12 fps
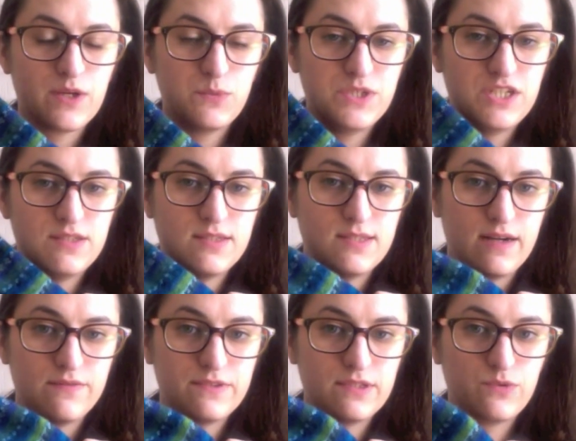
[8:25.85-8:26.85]
which is
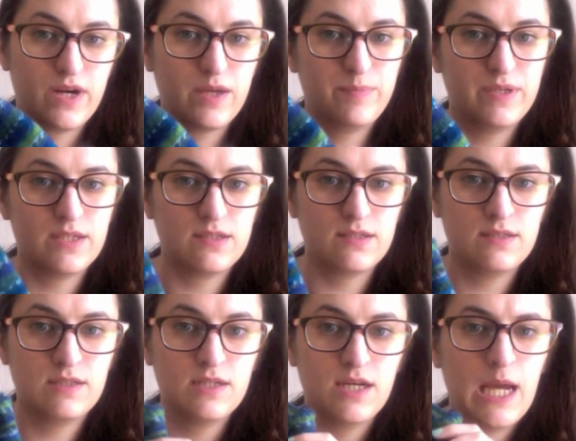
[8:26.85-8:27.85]

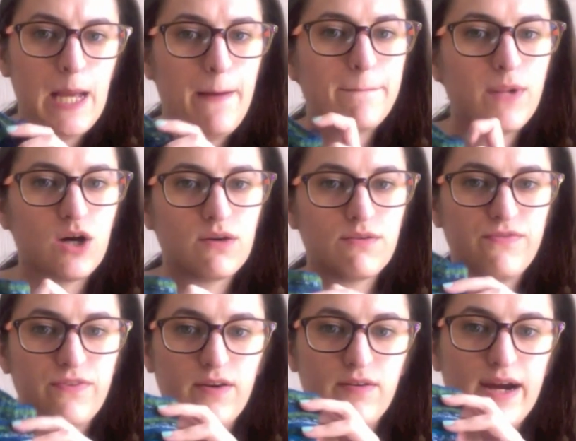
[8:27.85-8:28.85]
self-striping mock
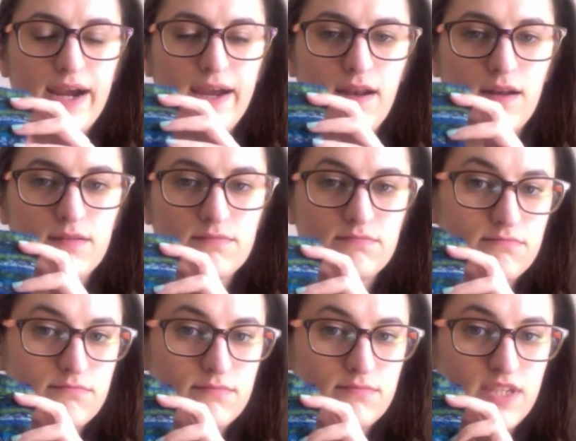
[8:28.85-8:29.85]
ferrile
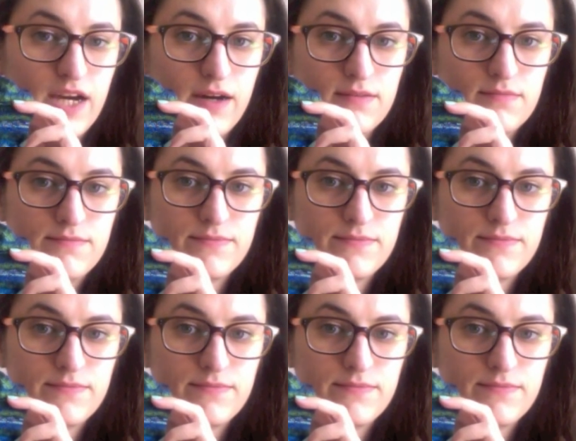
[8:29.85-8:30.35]
yarn.